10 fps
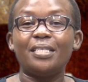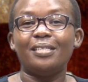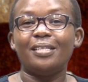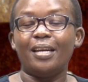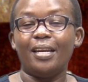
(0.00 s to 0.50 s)
in
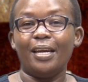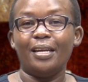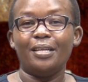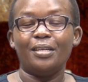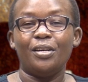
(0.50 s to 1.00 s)
the day.
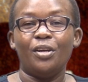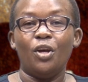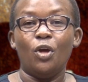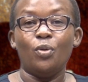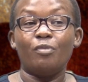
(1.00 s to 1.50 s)

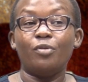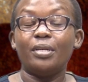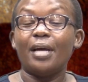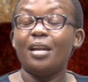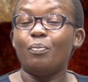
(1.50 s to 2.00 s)
You have not
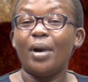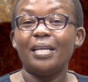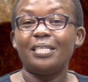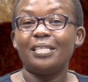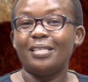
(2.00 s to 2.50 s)
done
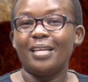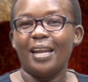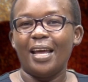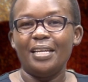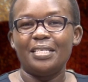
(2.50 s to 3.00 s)
much in the
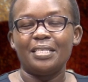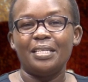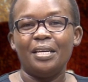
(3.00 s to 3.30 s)
night,